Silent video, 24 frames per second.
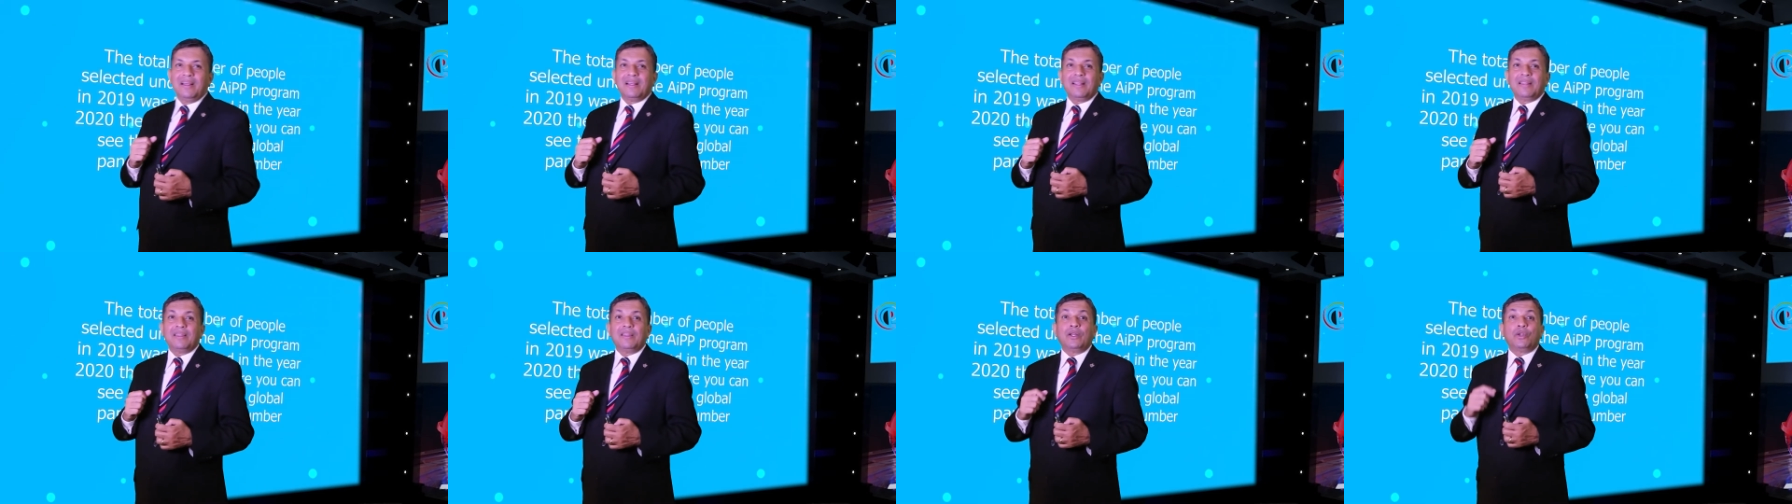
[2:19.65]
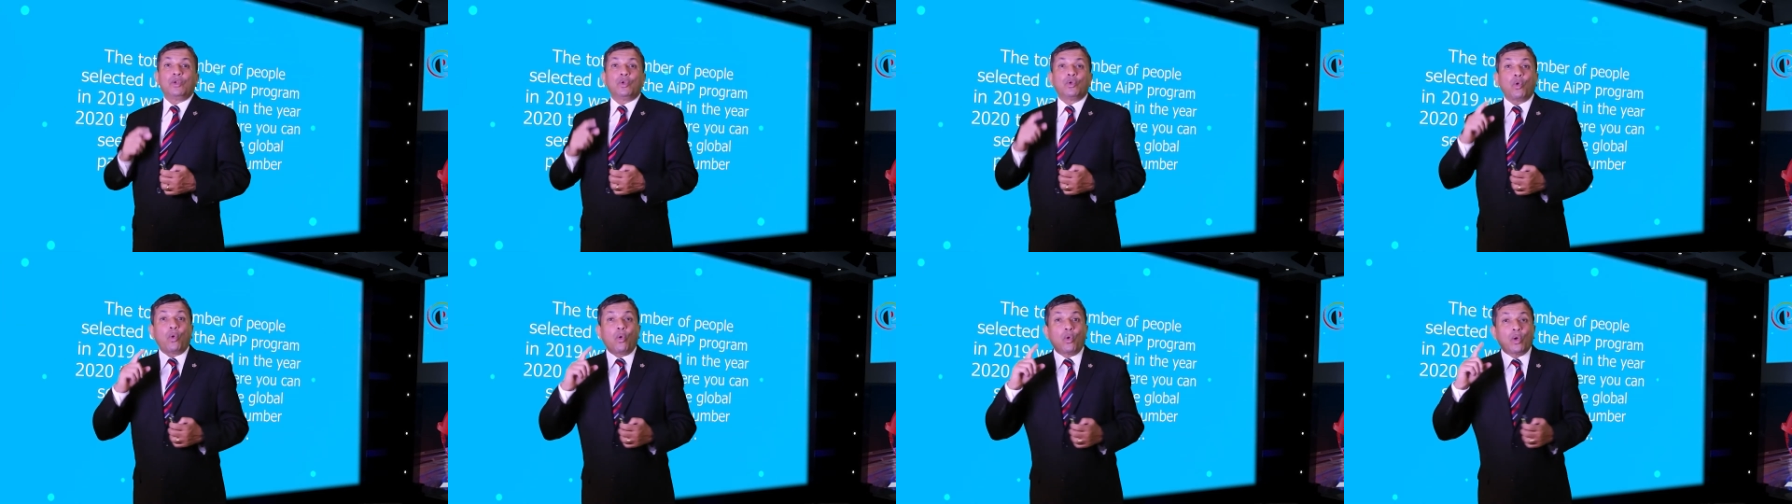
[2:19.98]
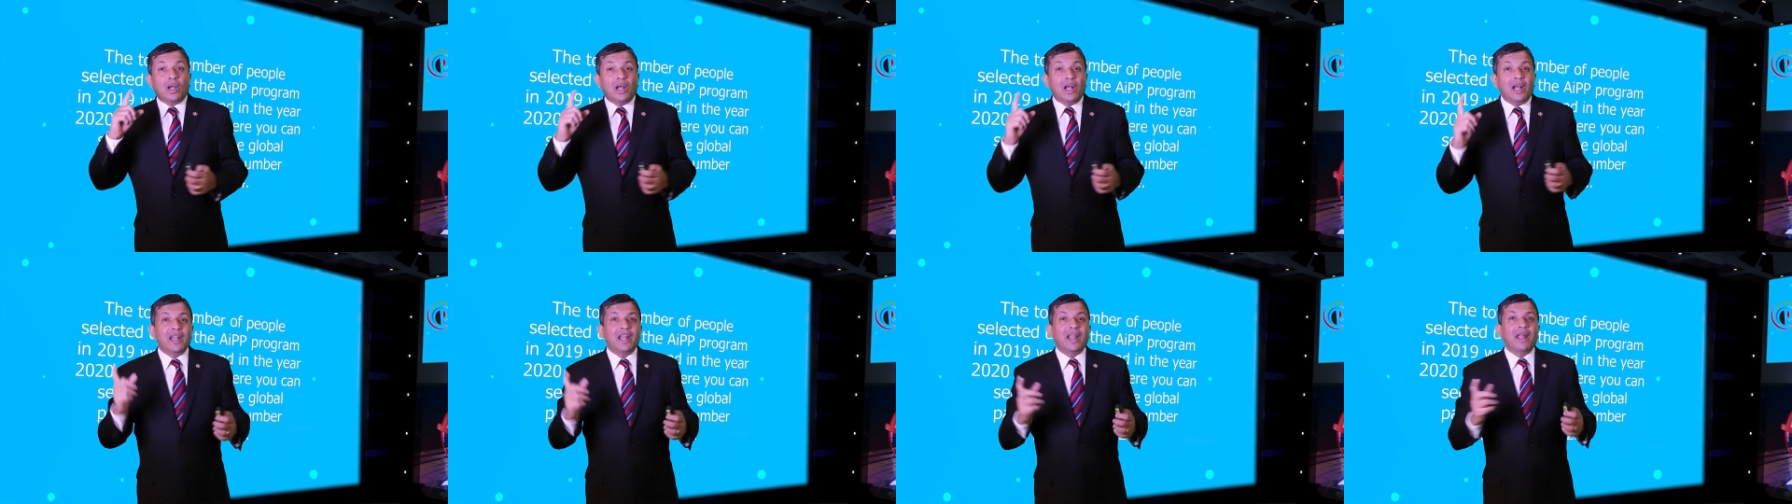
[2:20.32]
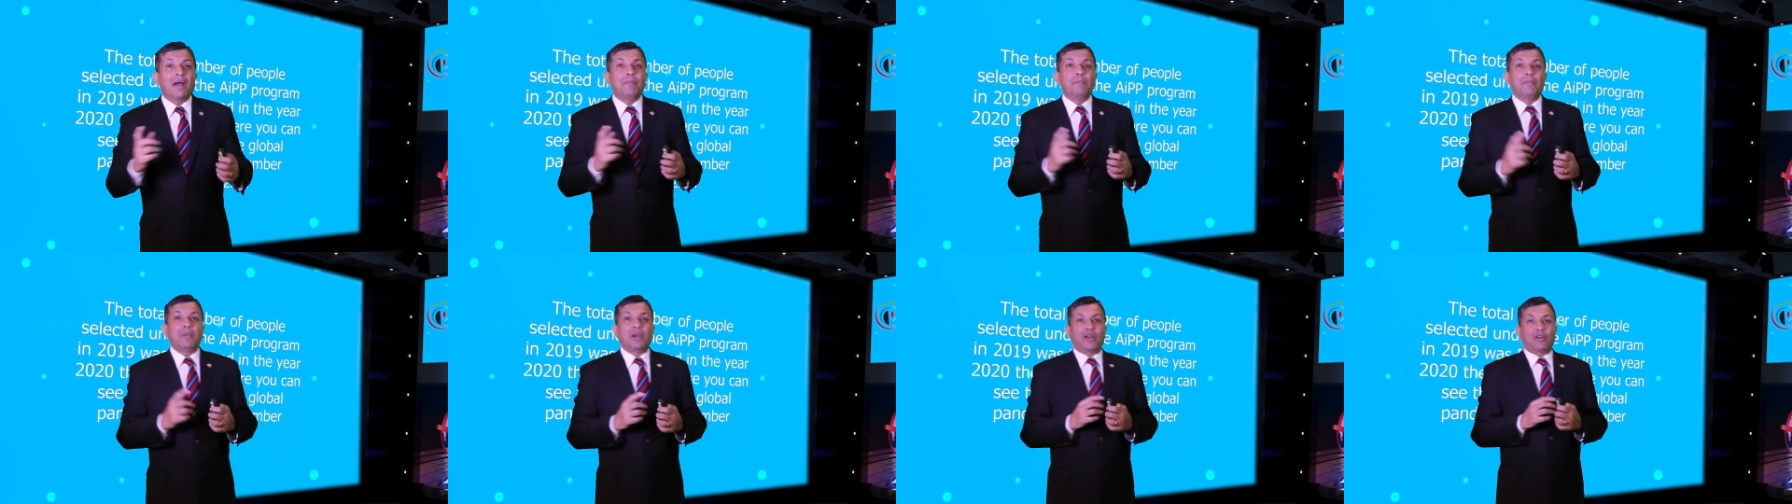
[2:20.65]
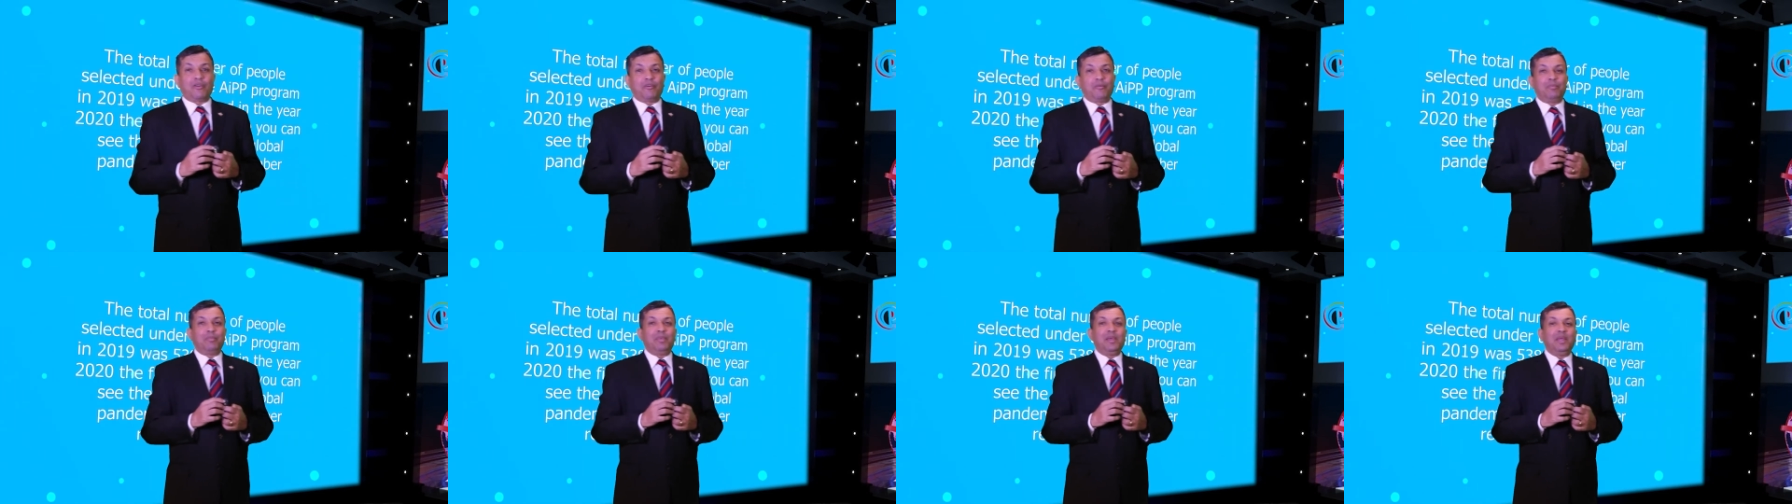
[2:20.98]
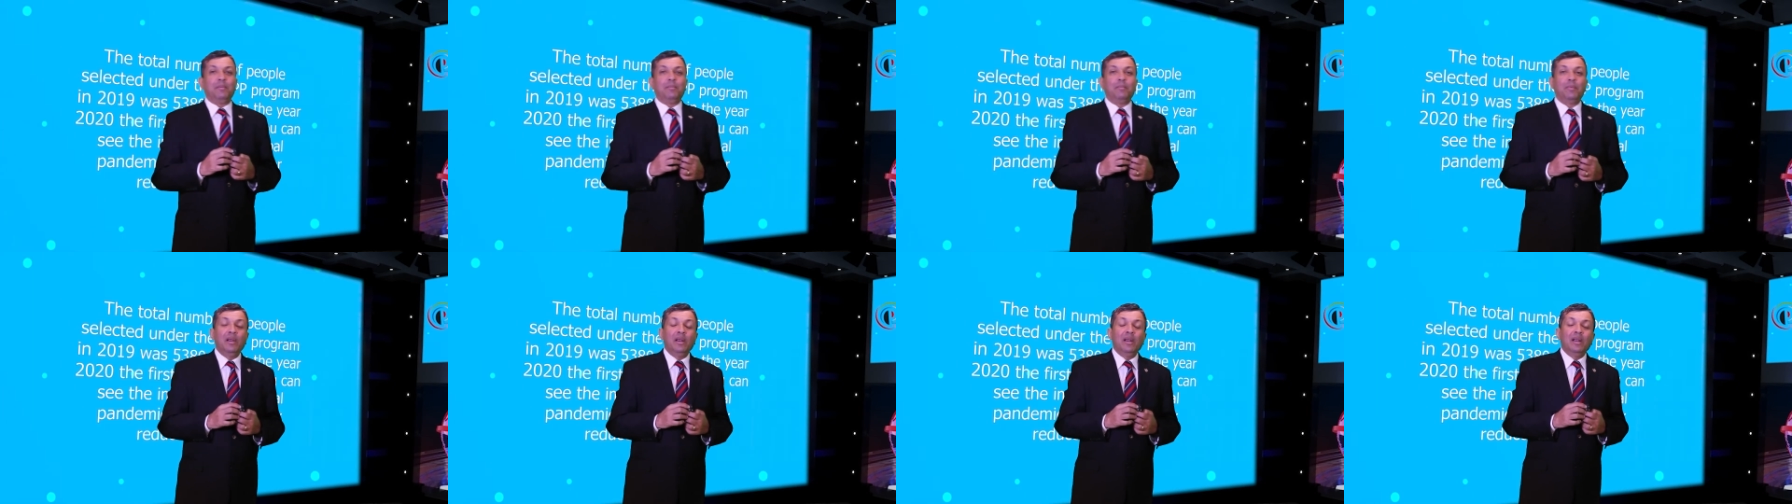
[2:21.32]
the total number of
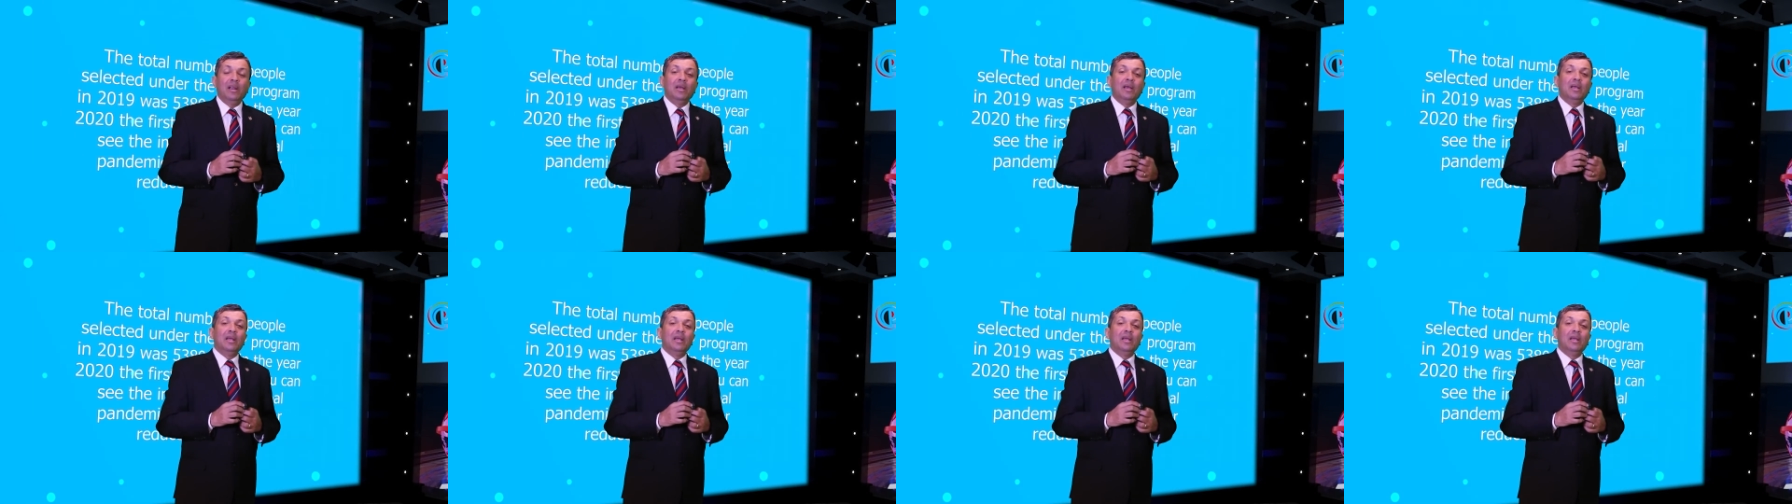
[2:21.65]
people